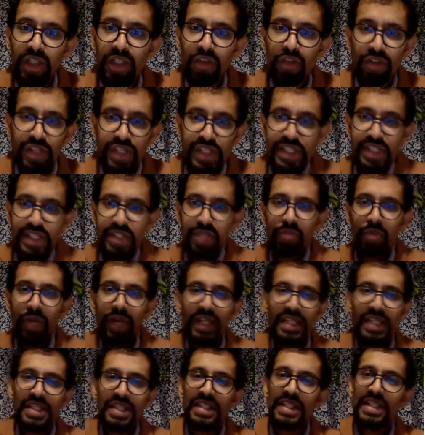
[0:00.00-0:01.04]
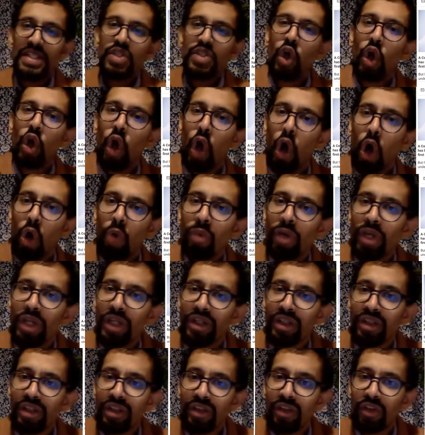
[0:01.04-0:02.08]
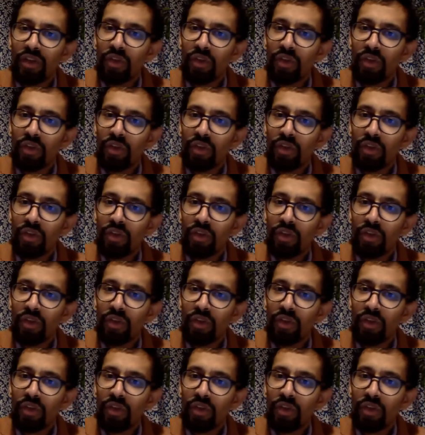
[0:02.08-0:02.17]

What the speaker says: So this is a practice that's common